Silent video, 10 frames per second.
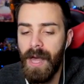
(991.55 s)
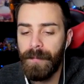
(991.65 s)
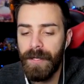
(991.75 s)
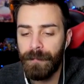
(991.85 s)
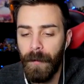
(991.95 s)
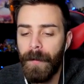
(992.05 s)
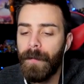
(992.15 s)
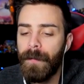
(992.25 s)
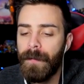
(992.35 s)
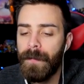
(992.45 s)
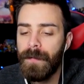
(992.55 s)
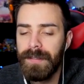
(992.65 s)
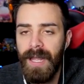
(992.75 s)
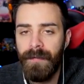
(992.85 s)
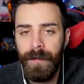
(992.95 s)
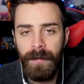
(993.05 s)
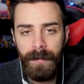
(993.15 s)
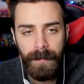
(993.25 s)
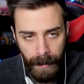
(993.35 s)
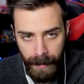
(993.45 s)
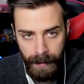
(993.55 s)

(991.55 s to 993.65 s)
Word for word: up with Rose Lover?